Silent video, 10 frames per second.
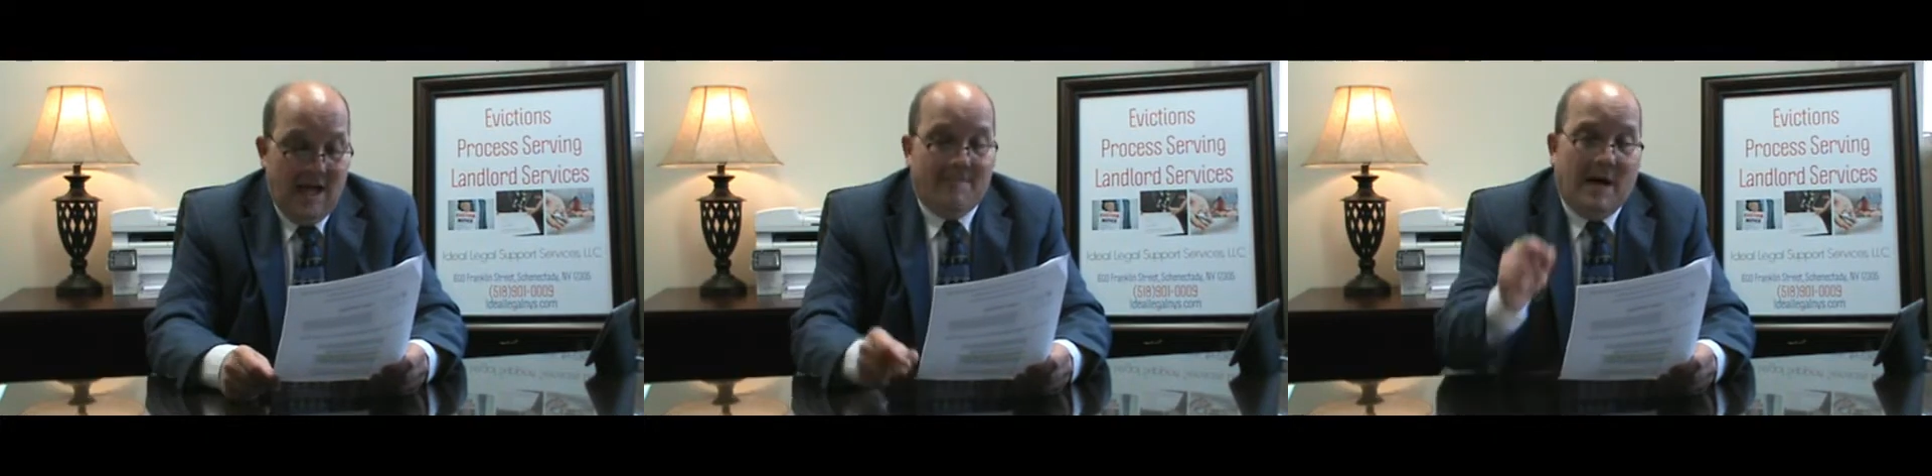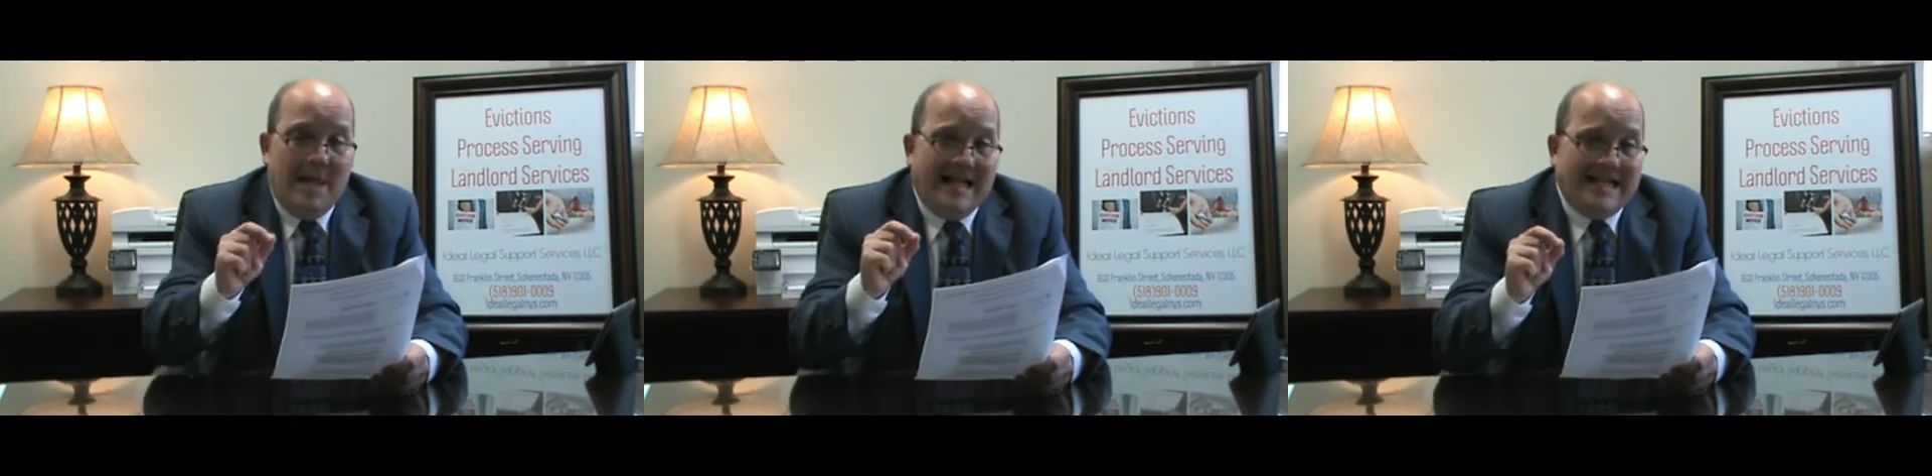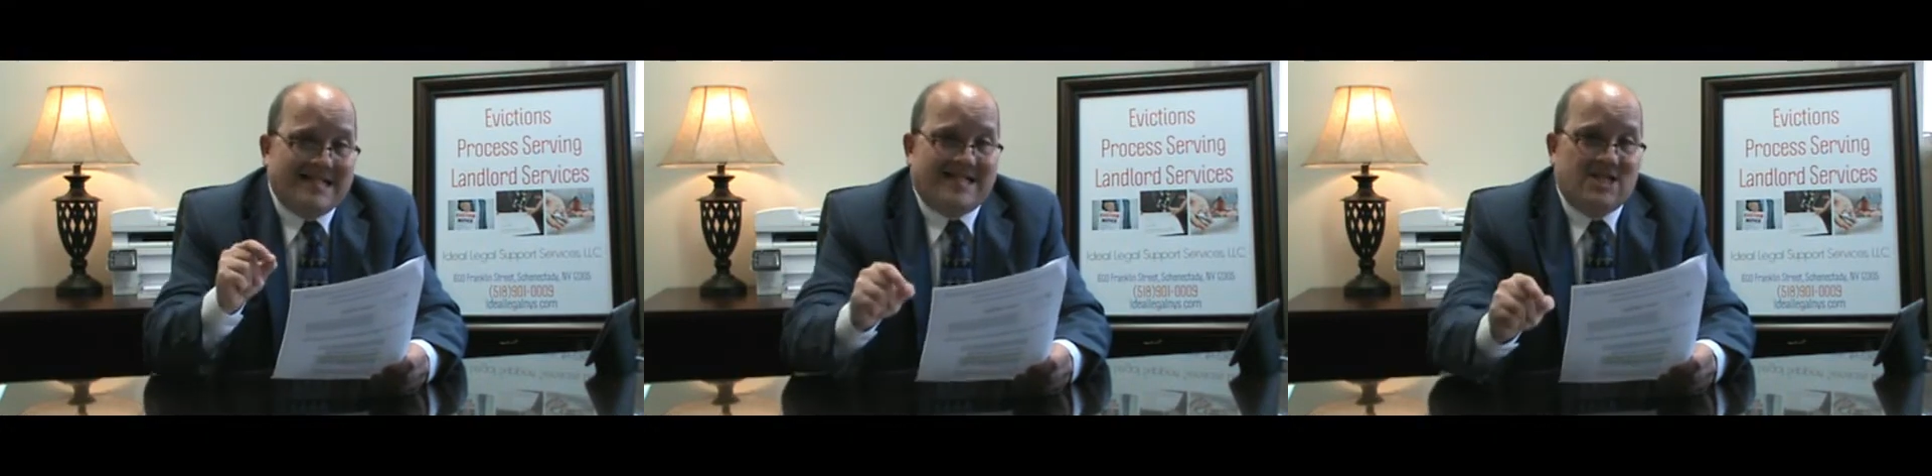But they
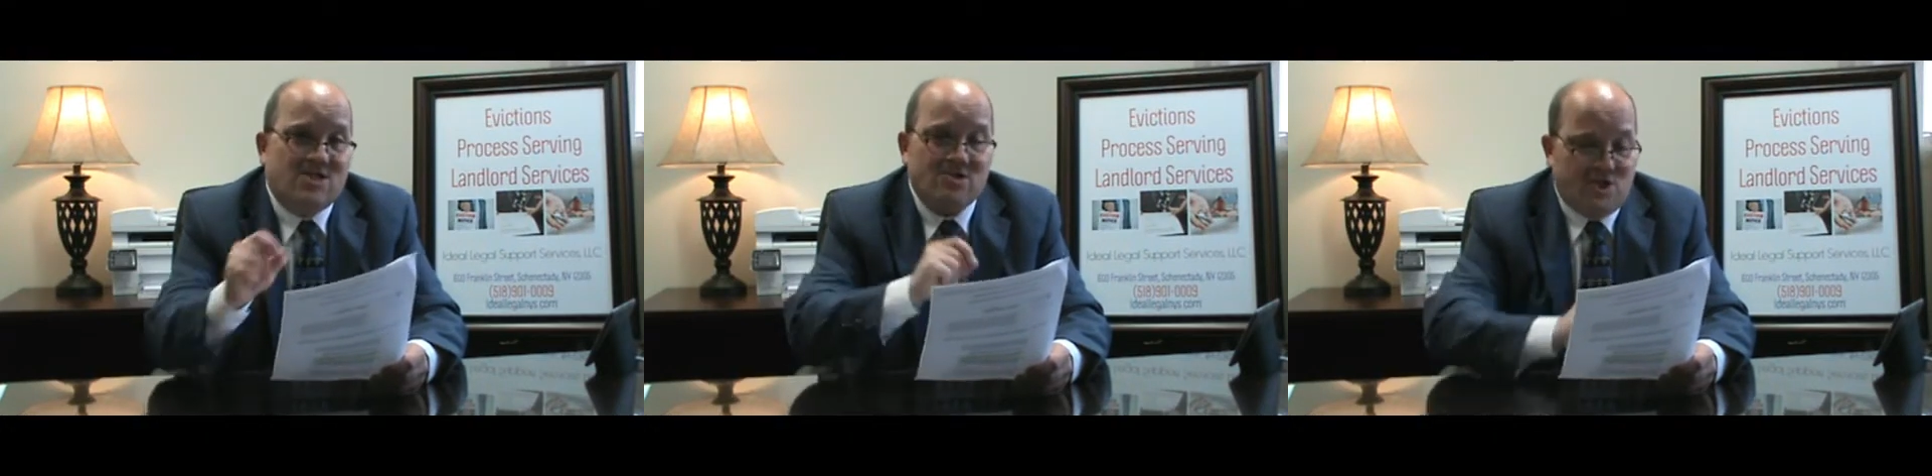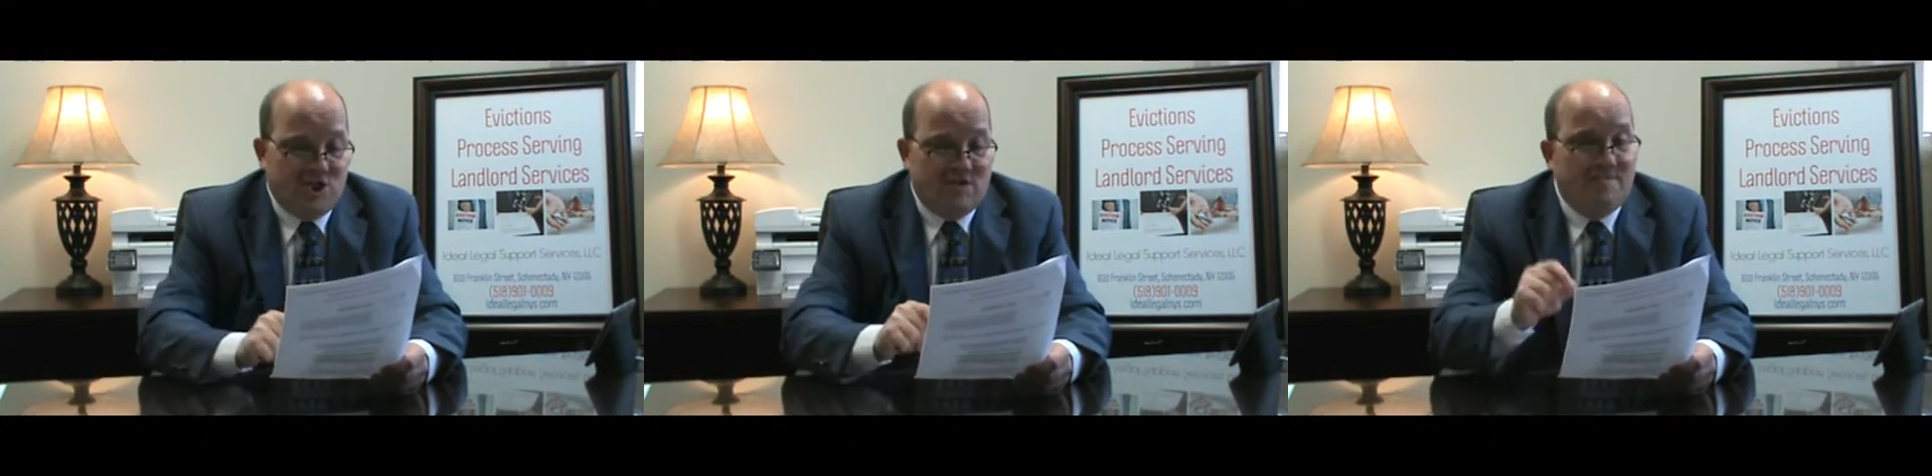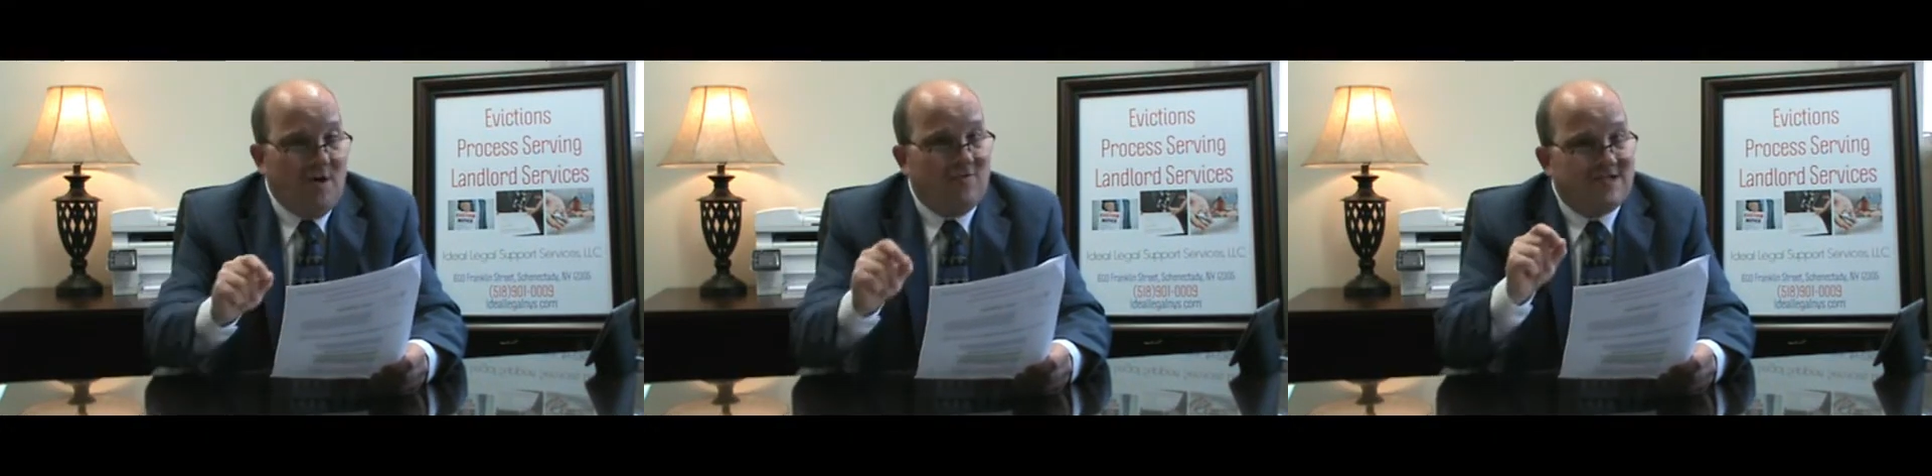can still
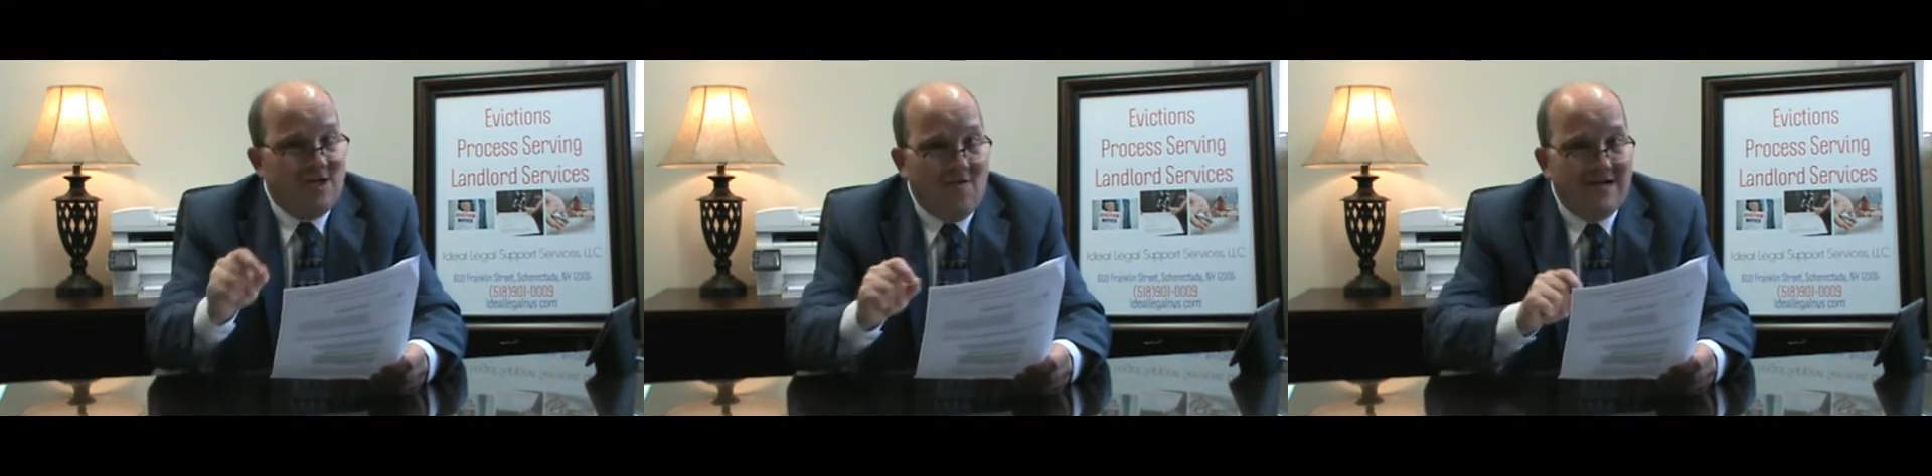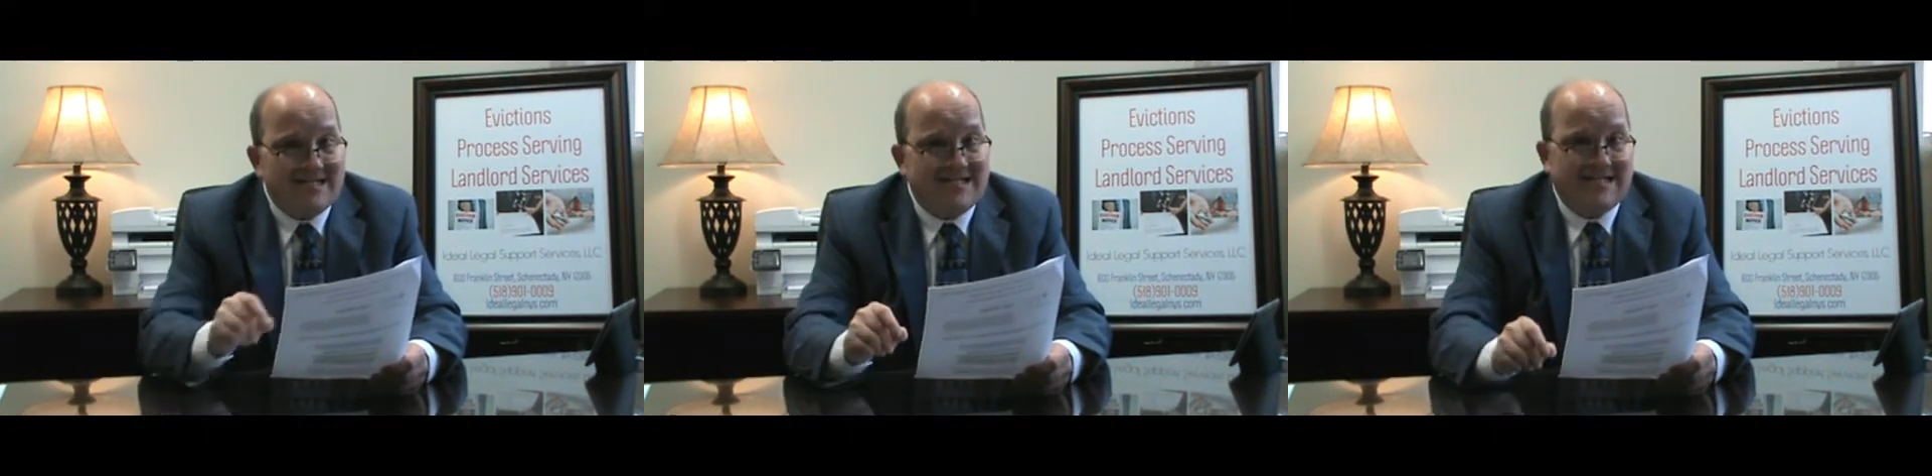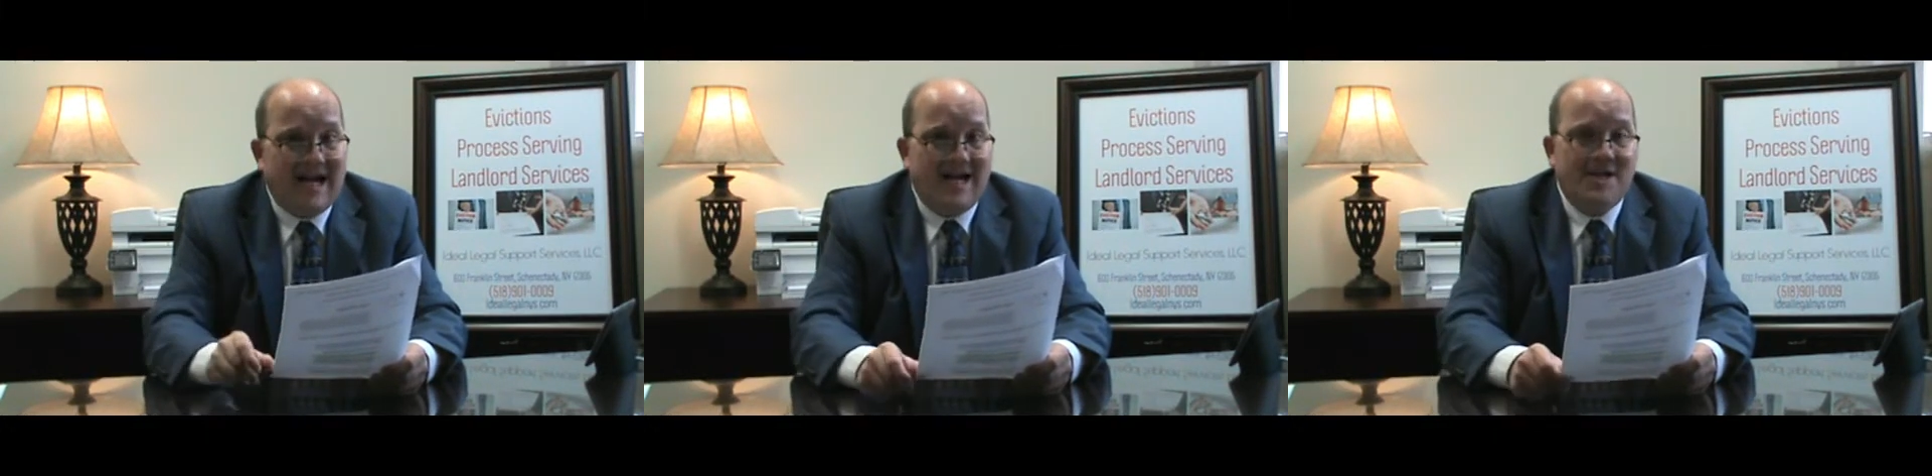serve those notices
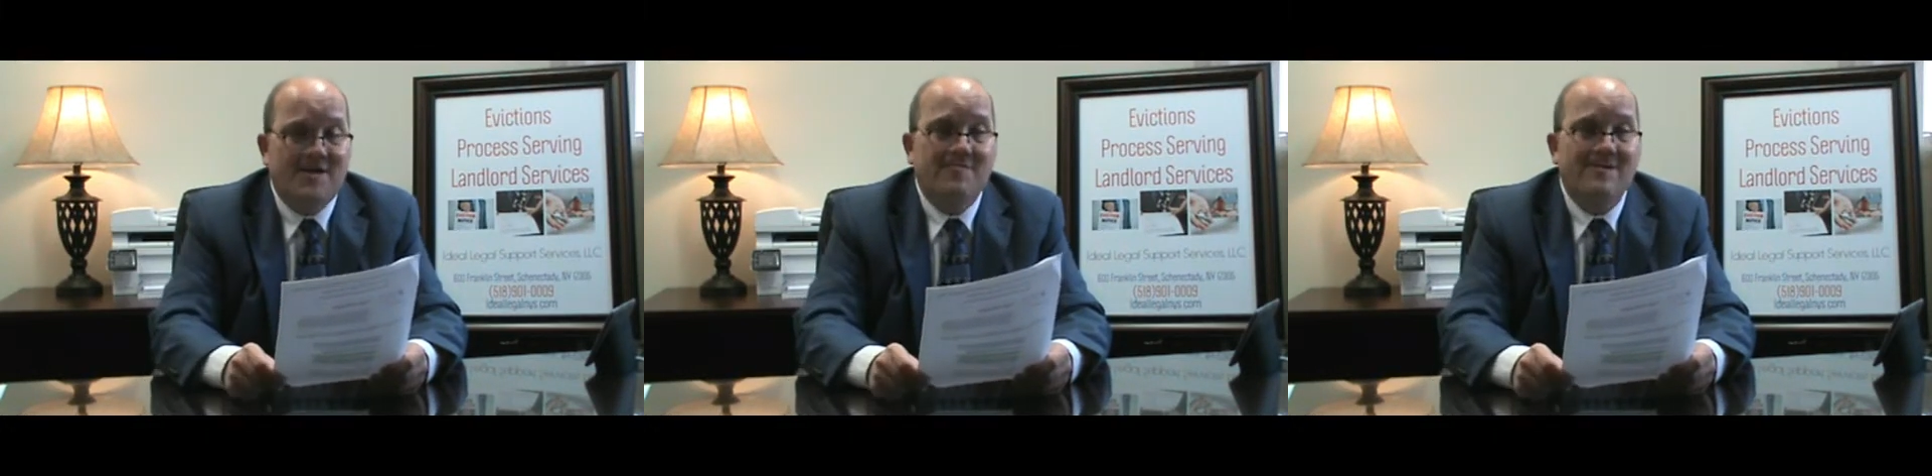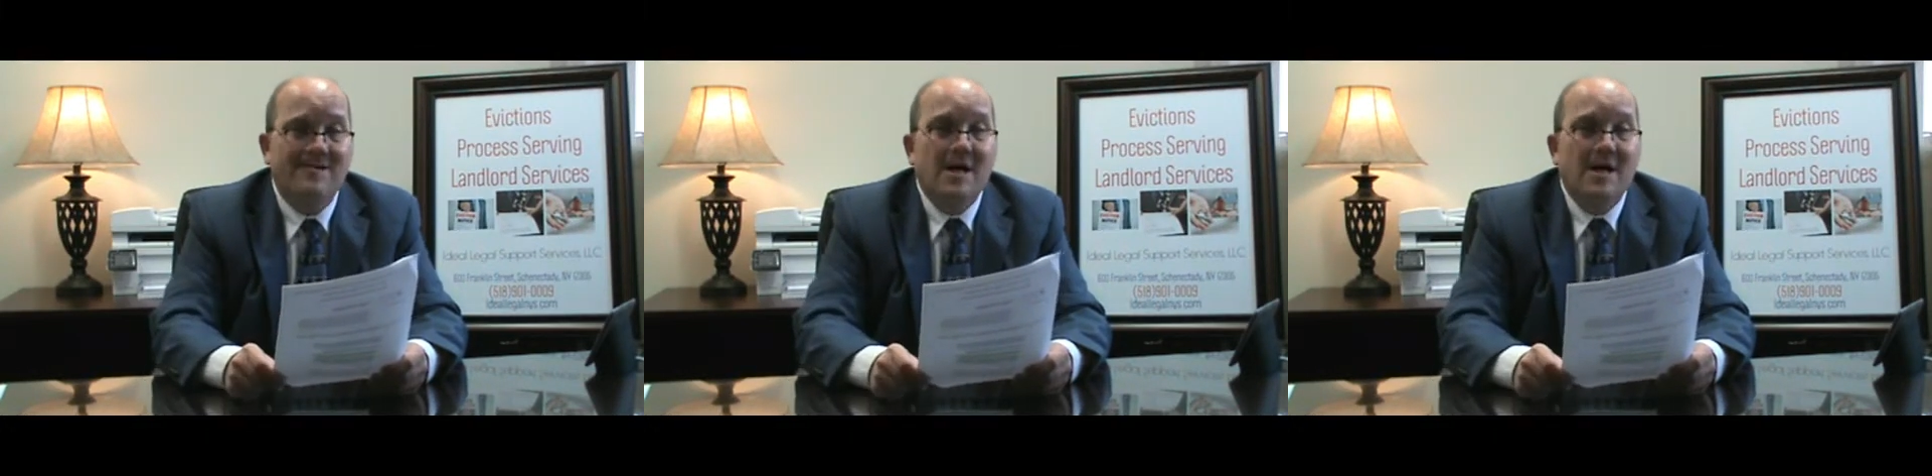on you,